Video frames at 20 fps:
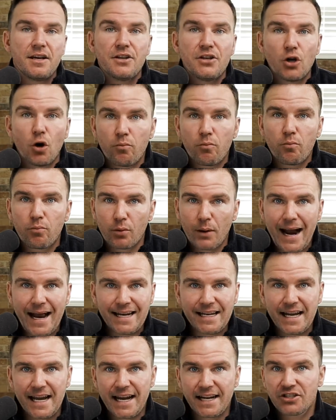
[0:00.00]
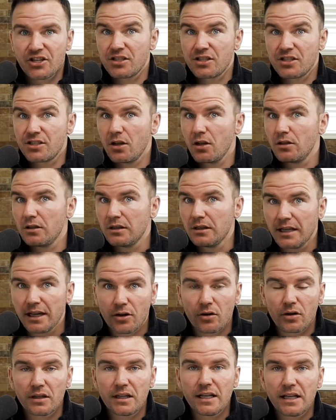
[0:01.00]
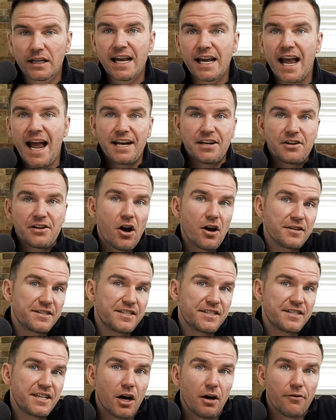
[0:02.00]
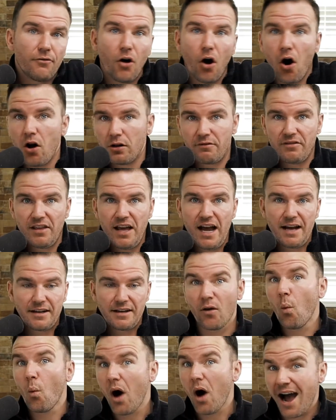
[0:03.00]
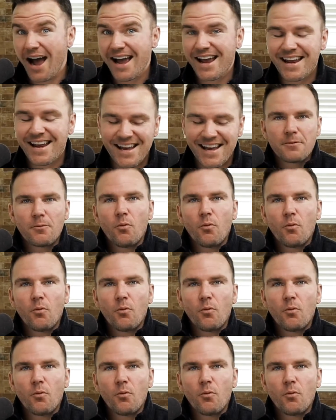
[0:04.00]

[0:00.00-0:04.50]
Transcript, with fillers: no branding, just literally agnostic of all of that. Why?